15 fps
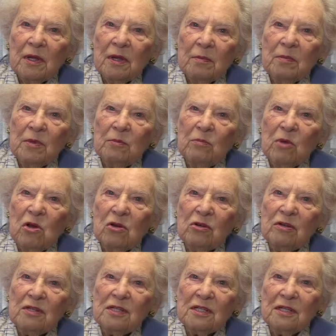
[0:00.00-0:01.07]
I'm
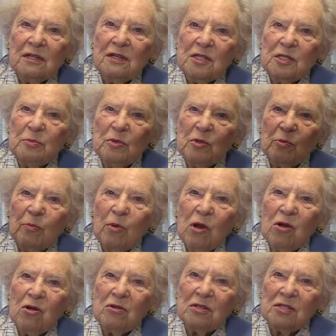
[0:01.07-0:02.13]
Margaret Elizabeth
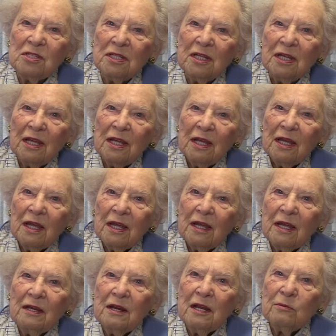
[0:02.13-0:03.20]
Parkes,
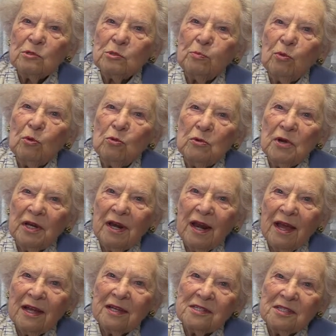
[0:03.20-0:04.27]
and I was born in
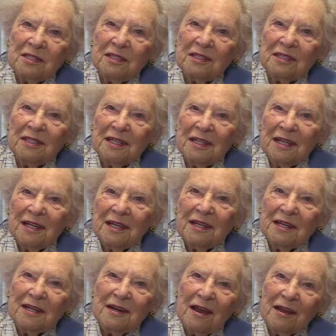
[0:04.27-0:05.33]
Knysna
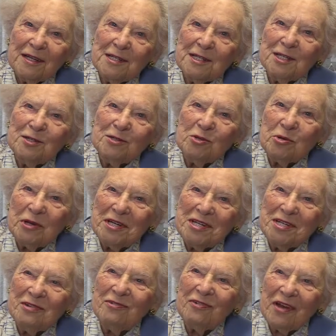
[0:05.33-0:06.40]
in
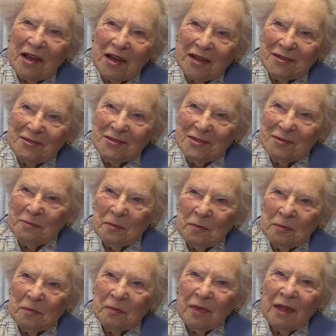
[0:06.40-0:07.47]
1925.
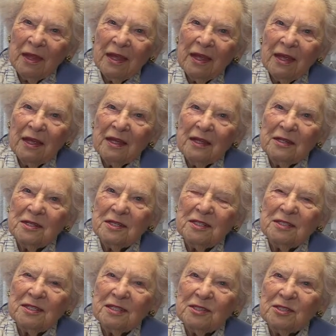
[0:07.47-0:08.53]
And
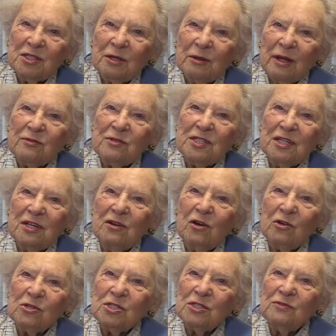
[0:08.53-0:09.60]
so I've seen
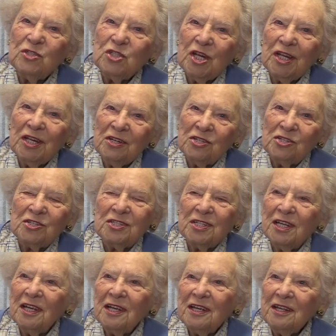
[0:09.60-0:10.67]
lots of changes
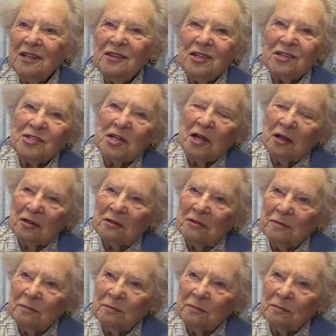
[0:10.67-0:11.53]
in the town.